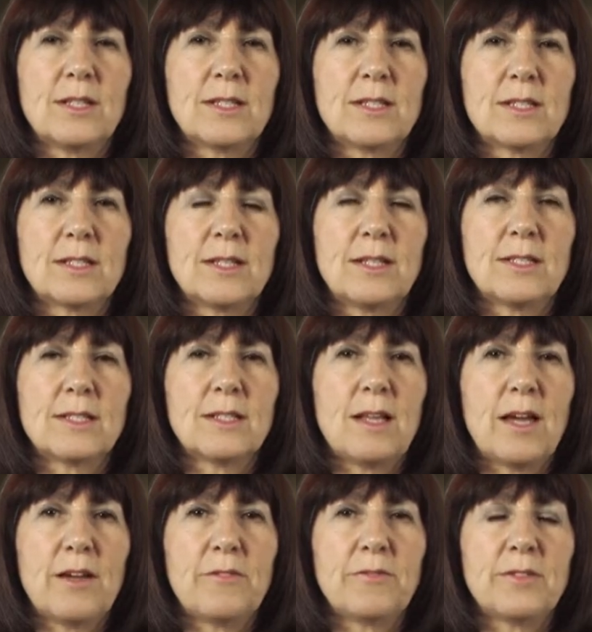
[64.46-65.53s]
his
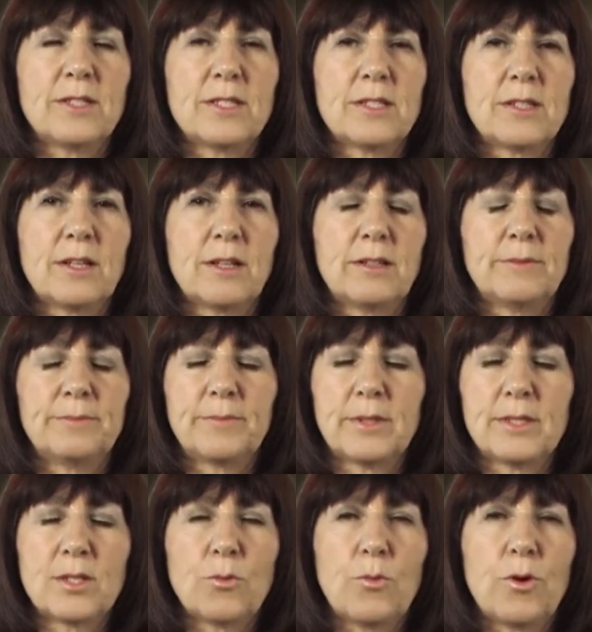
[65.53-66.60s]
life is
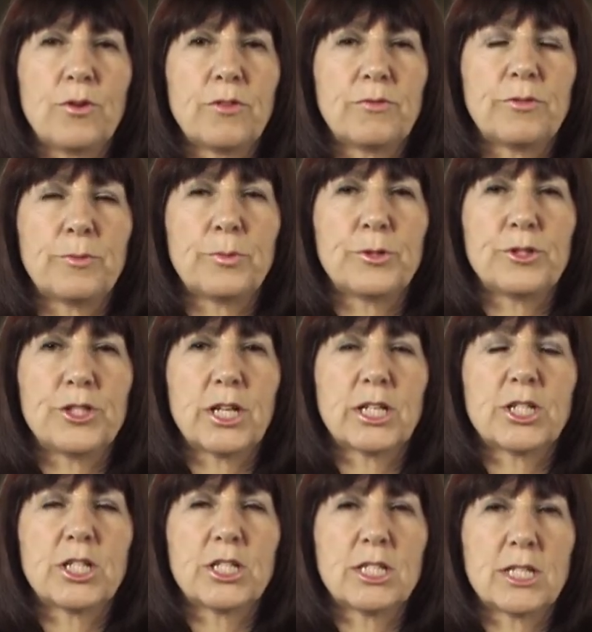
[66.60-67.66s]
a wonderful
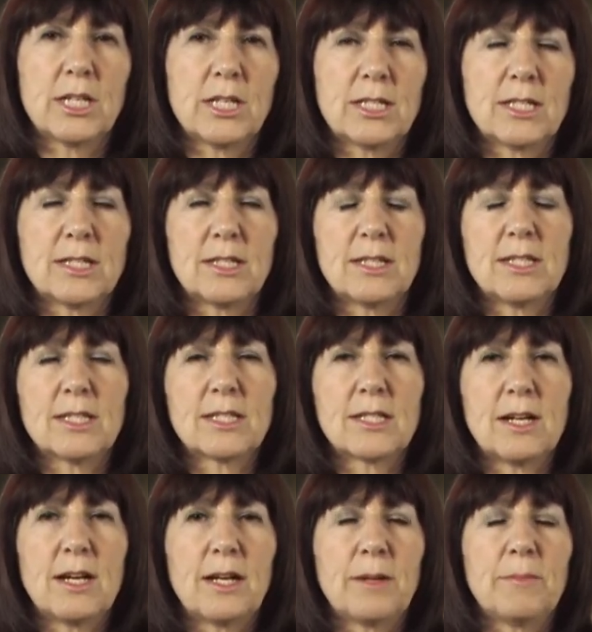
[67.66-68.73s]
projection to us at this
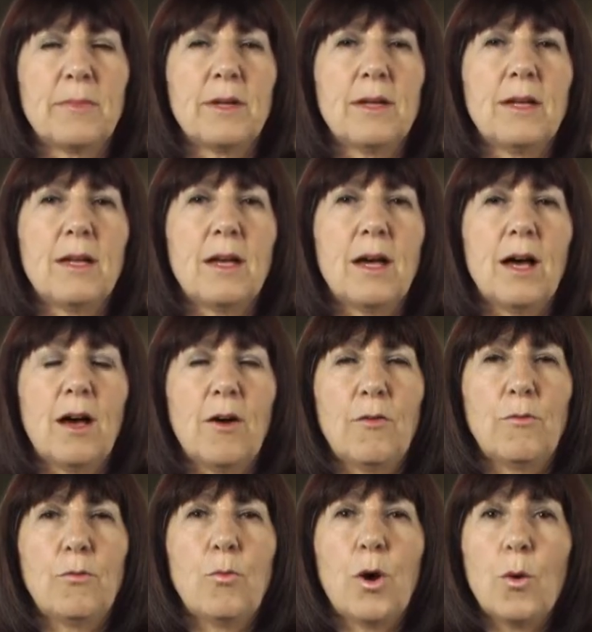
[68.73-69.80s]
time
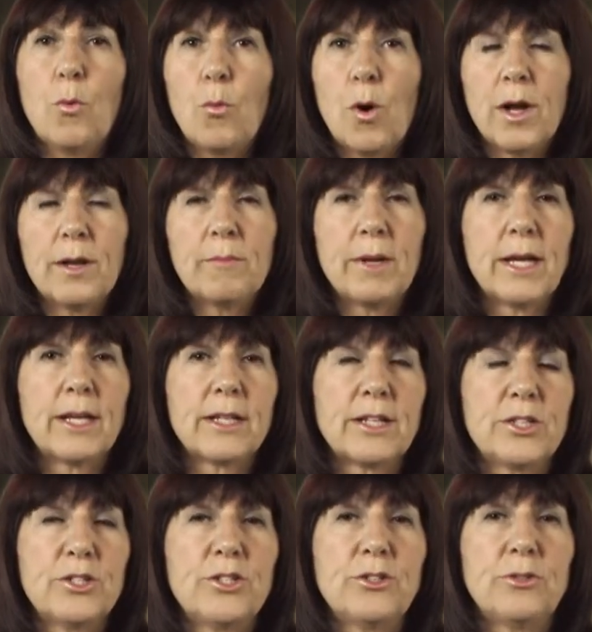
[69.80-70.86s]
of what one man
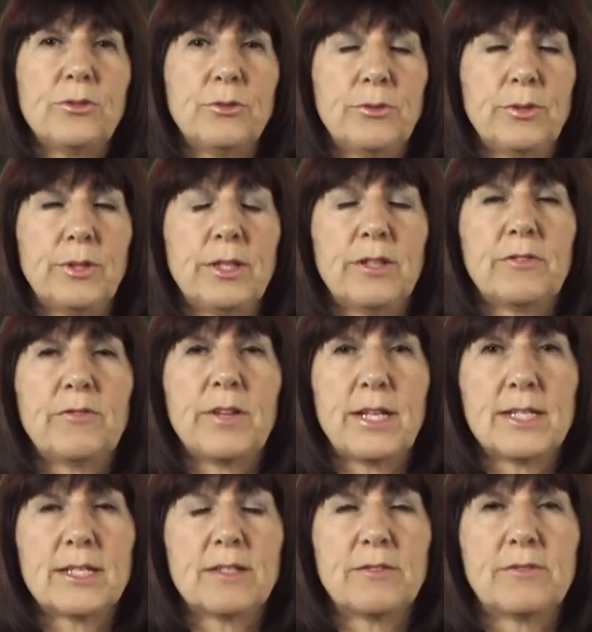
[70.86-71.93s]
can do in the
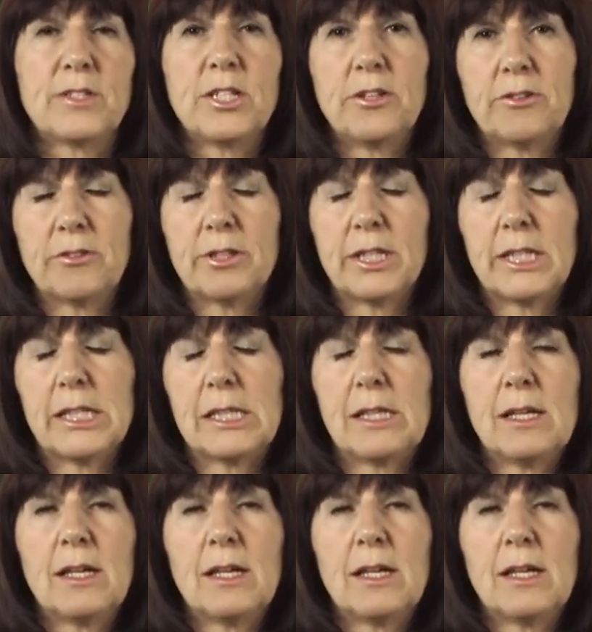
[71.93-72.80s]
face of tyranny.